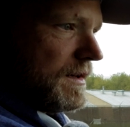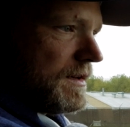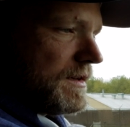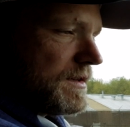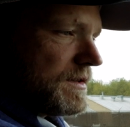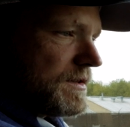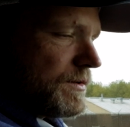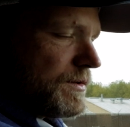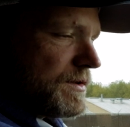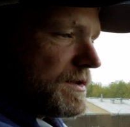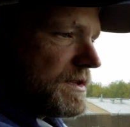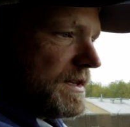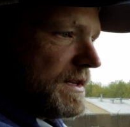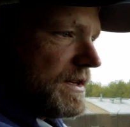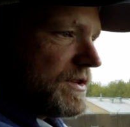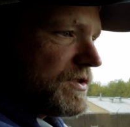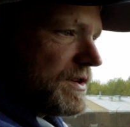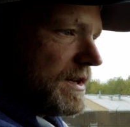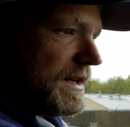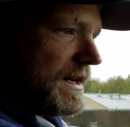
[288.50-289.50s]
so it's
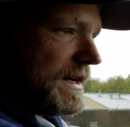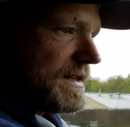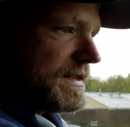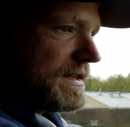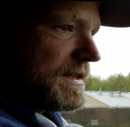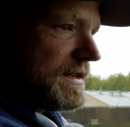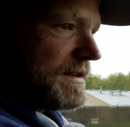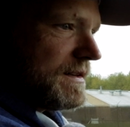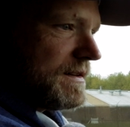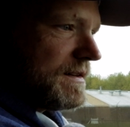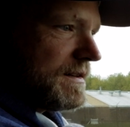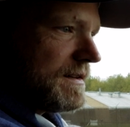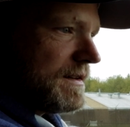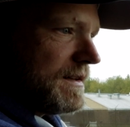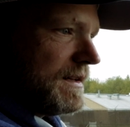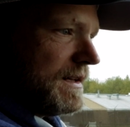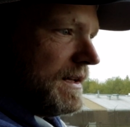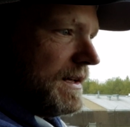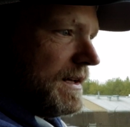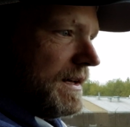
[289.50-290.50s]
initializing.
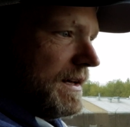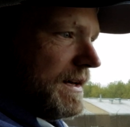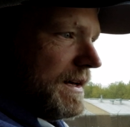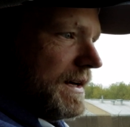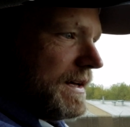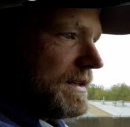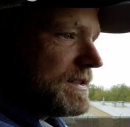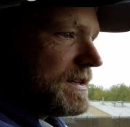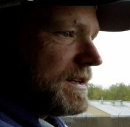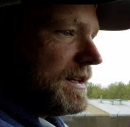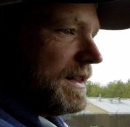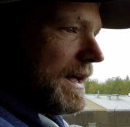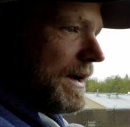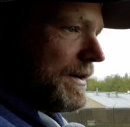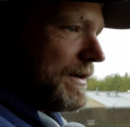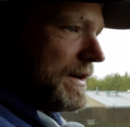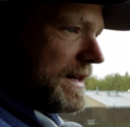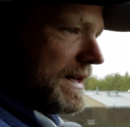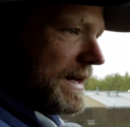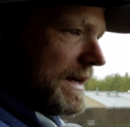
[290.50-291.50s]
It's a
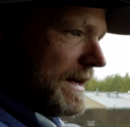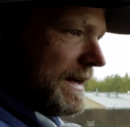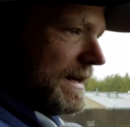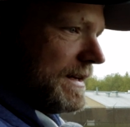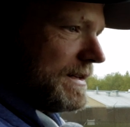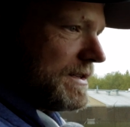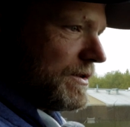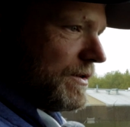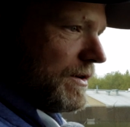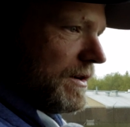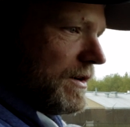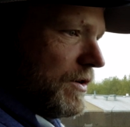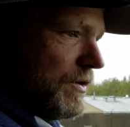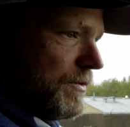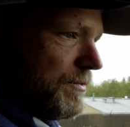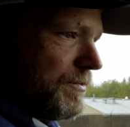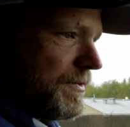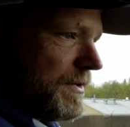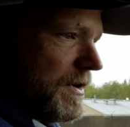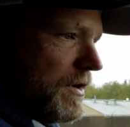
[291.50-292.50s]
cloudy day, so I
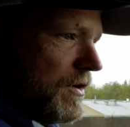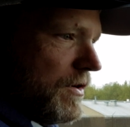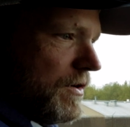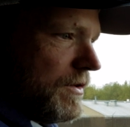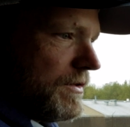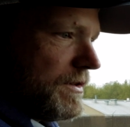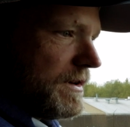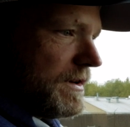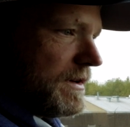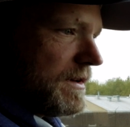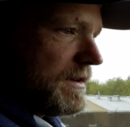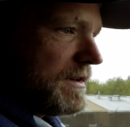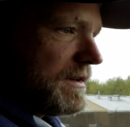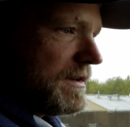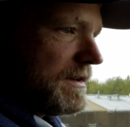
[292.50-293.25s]
hope all the...